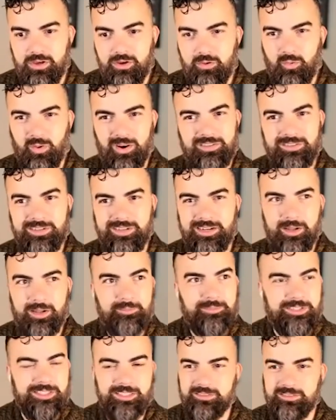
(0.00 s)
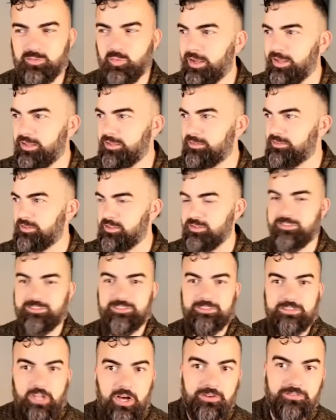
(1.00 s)
why is there an emptiness why is the
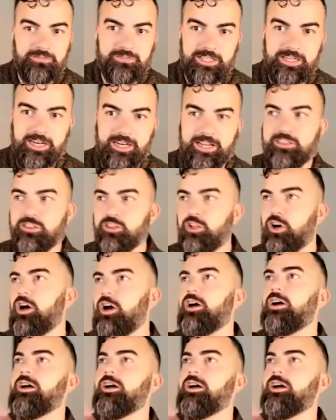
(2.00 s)
stuff that i thought